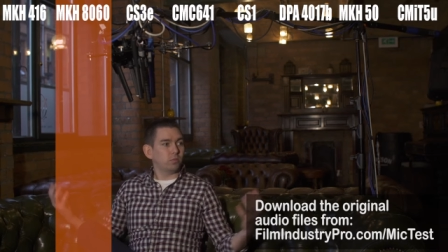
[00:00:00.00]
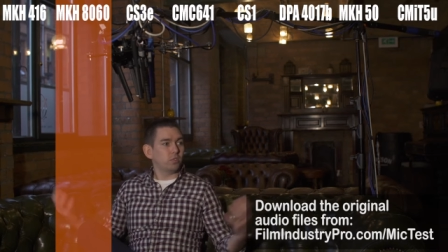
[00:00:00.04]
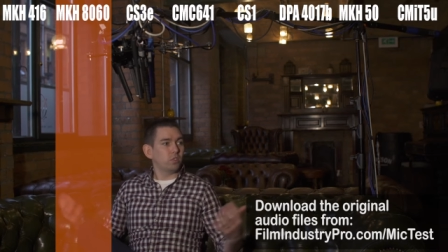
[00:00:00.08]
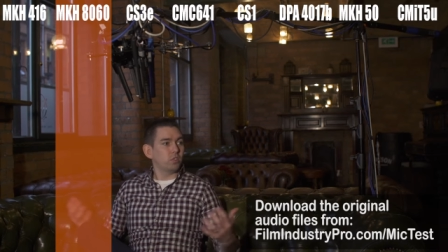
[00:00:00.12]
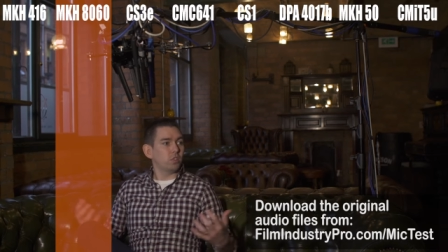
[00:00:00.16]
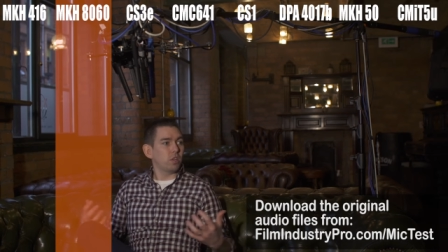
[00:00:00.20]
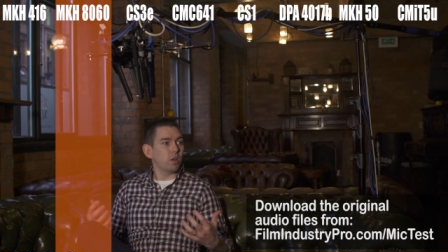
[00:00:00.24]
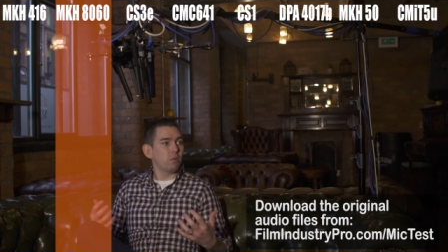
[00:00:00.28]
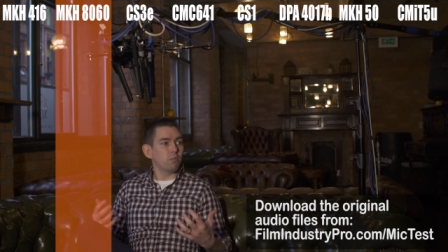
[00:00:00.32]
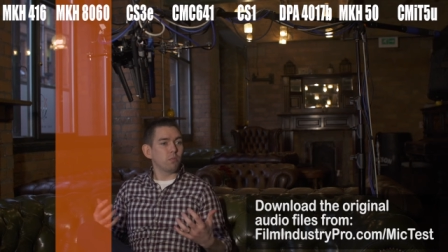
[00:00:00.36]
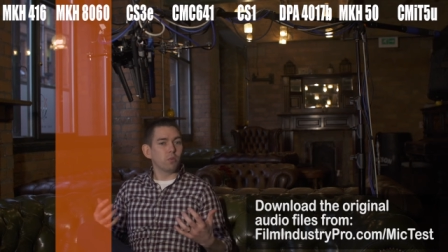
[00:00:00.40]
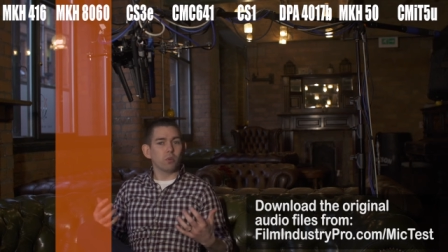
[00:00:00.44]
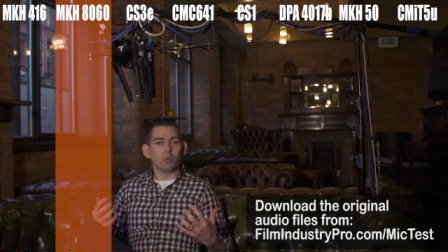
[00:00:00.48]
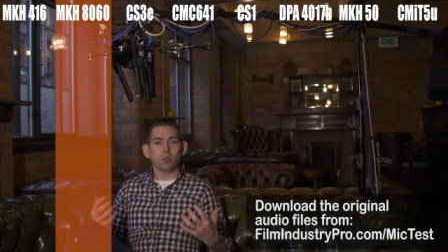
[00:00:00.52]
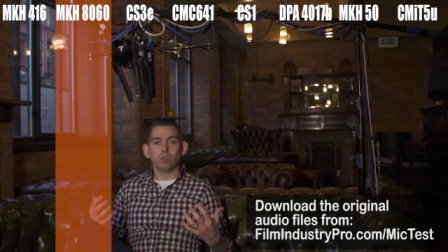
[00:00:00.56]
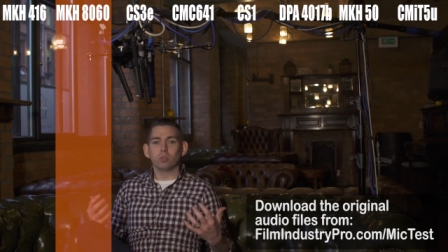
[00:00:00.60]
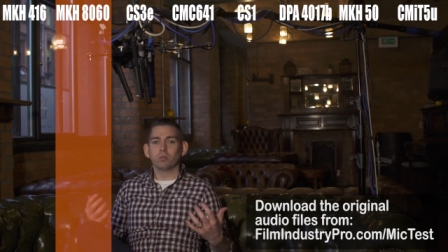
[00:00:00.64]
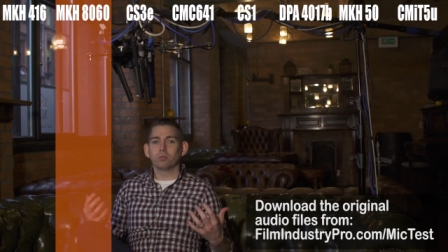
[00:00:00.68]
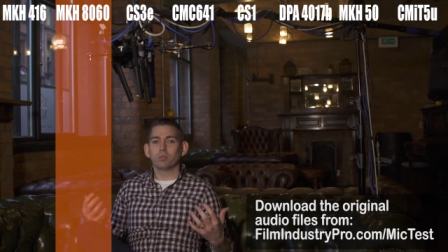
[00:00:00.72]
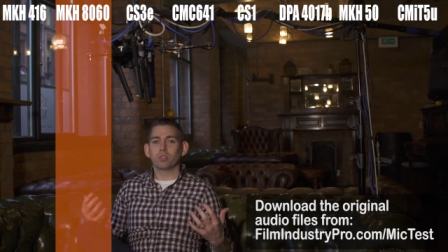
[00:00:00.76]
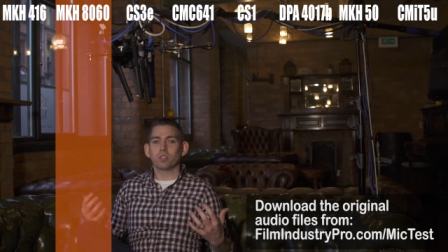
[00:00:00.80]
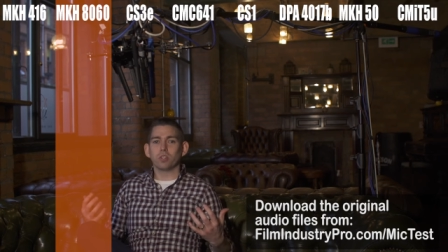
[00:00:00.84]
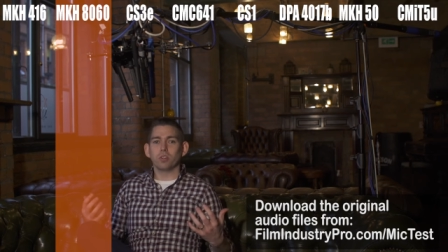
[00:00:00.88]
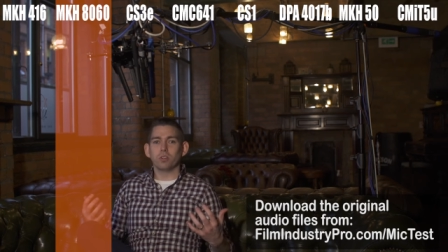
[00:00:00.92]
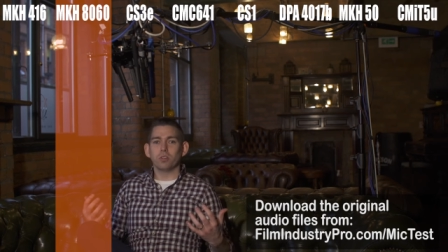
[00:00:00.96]

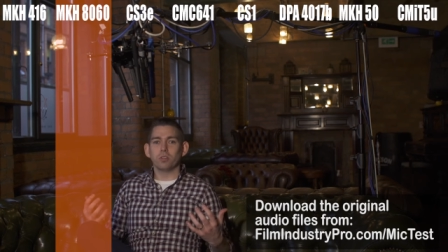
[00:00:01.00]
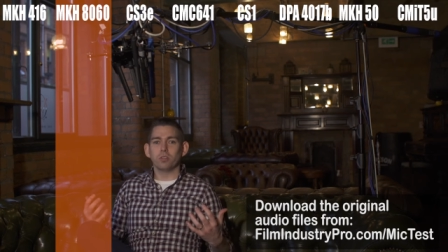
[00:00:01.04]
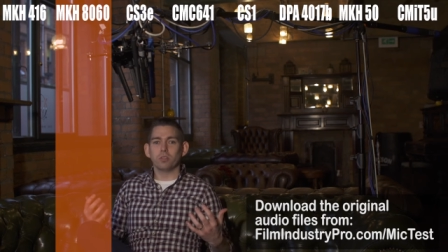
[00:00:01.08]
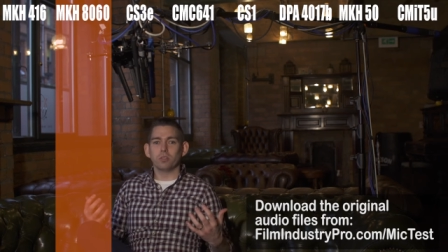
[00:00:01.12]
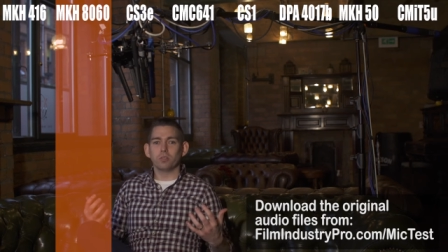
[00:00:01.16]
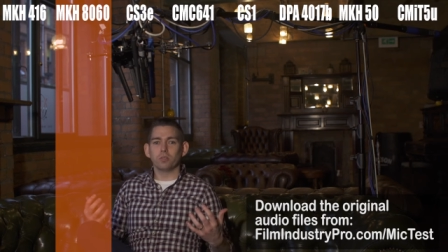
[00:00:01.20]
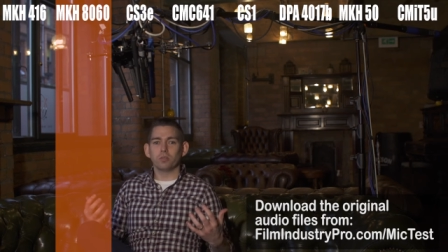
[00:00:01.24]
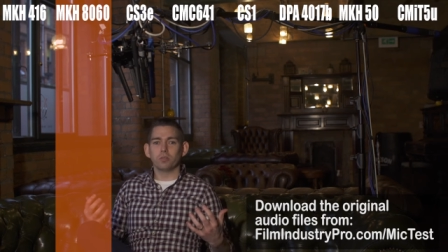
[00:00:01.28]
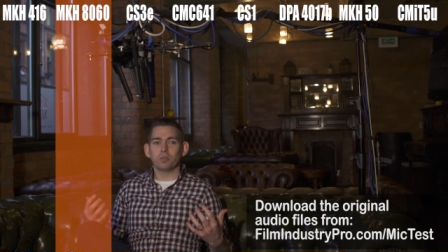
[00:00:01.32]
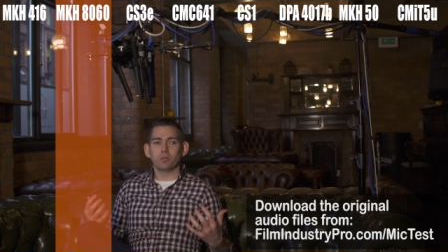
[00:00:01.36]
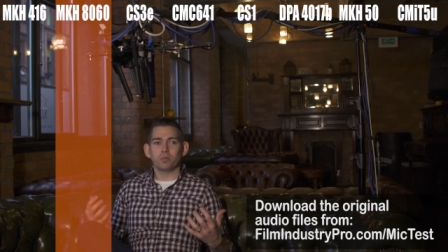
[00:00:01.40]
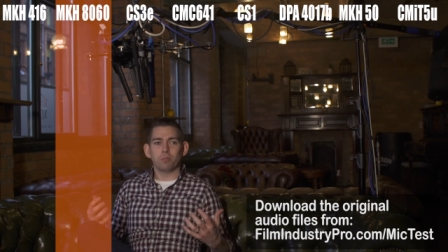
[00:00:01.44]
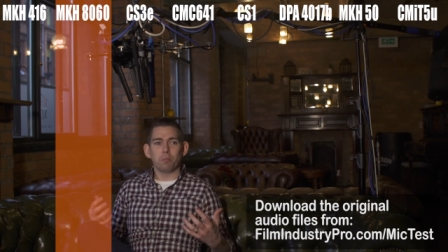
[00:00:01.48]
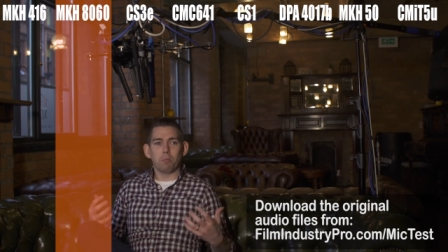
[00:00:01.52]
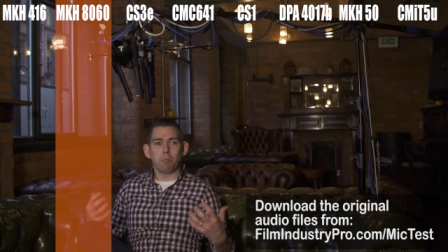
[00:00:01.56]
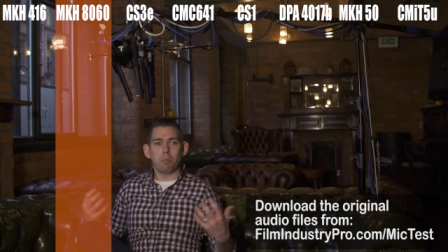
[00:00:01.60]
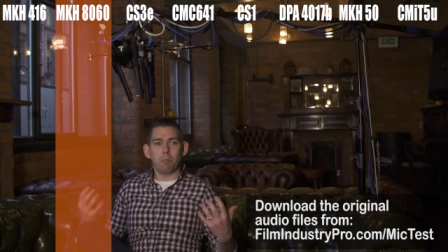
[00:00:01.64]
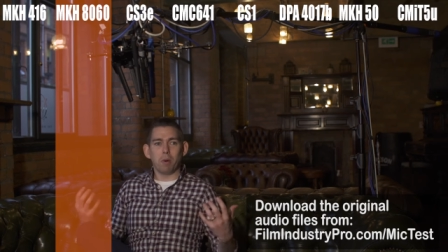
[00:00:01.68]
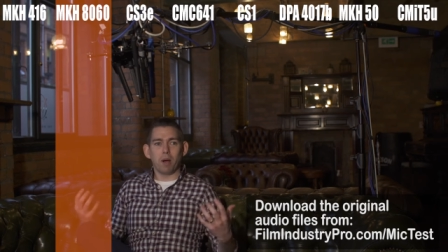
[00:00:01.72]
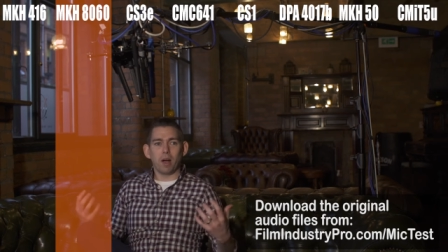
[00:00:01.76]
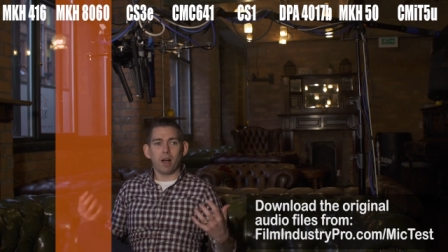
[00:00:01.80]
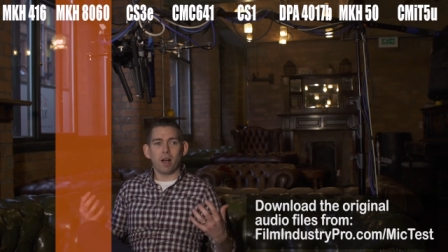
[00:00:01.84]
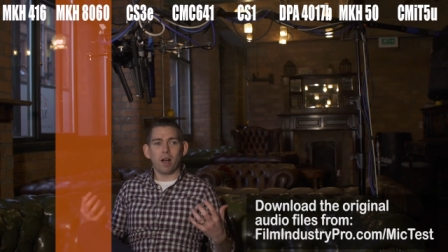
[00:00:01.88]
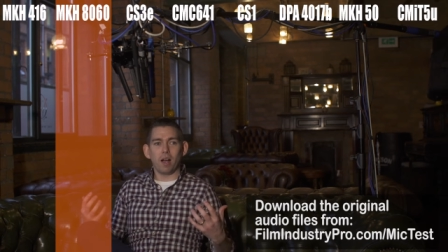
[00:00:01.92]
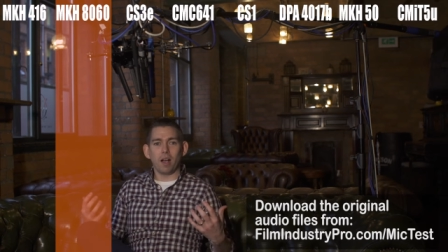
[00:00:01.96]
general sort of
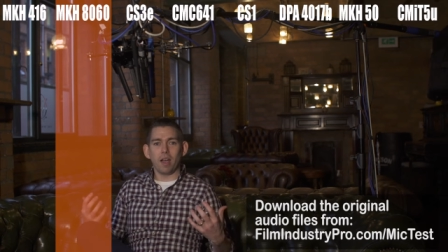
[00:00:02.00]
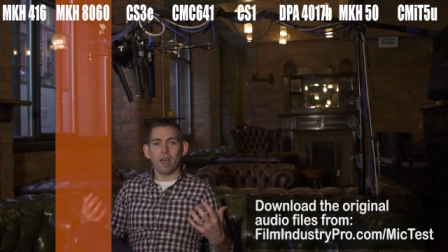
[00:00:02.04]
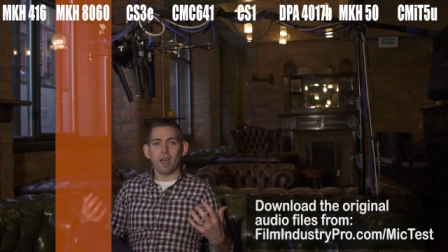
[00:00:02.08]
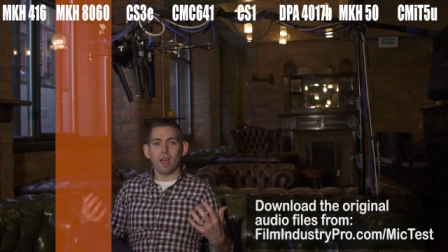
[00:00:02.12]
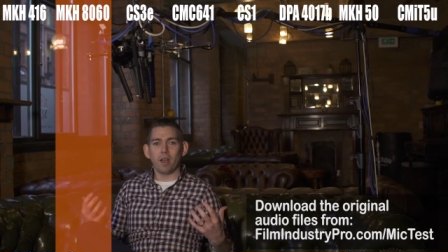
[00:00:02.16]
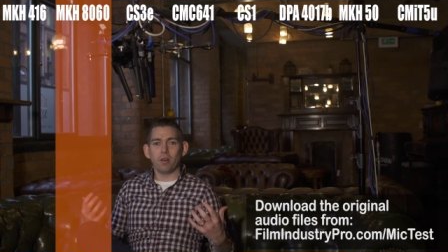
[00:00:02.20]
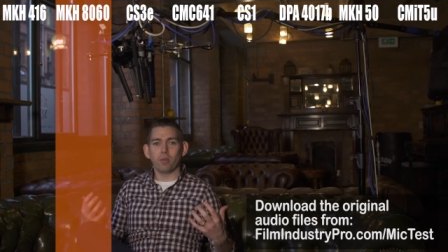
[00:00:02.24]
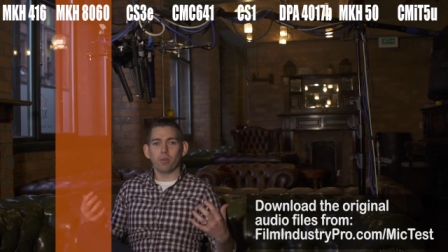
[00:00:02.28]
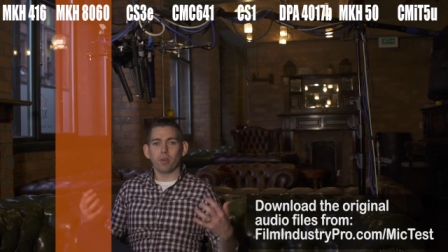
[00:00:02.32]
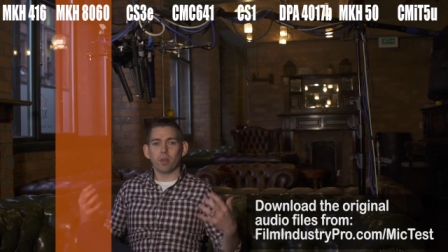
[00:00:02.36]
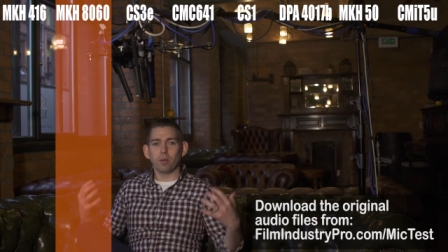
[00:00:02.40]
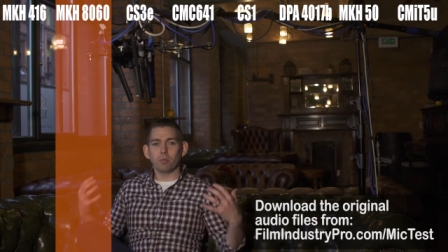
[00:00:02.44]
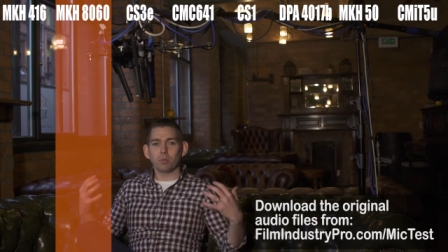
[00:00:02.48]
bar area.